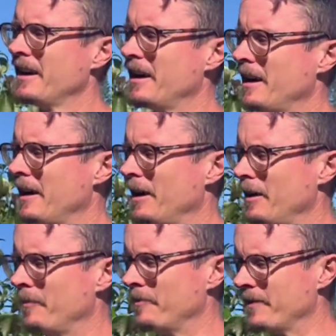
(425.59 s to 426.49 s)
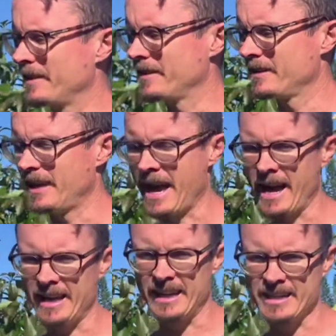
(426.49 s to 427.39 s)
And
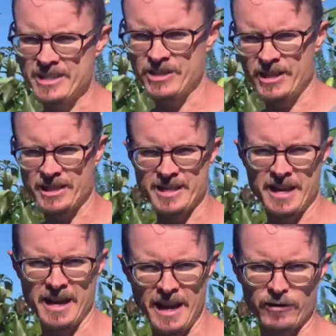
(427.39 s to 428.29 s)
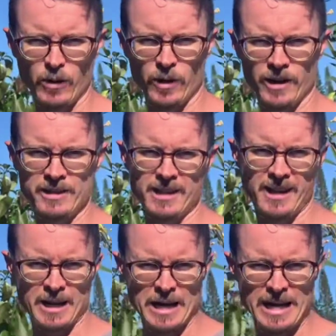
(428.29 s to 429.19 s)
it's just never worked
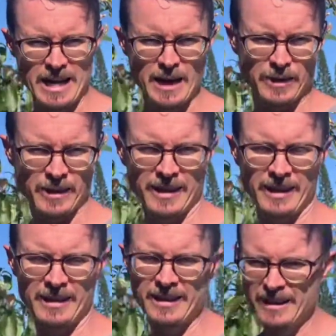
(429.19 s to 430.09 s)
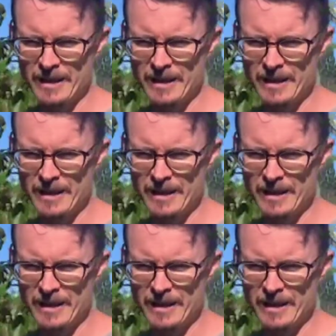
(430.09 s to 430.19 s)
on anything.